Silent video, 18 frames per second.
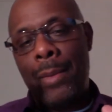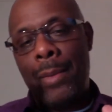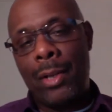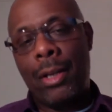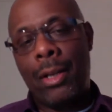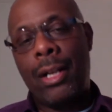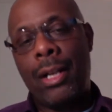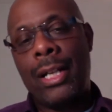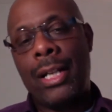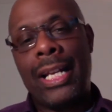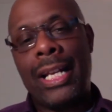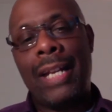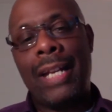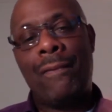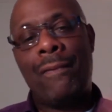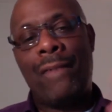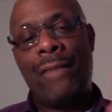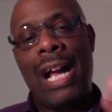You're going to
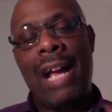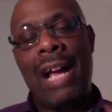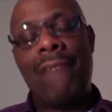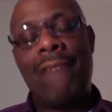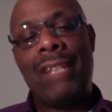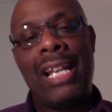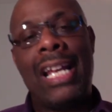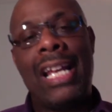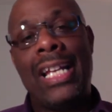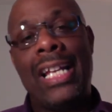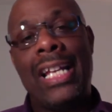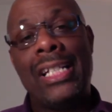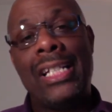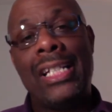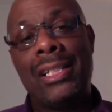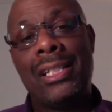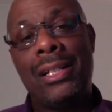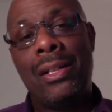get 5
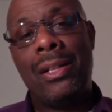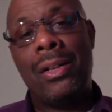days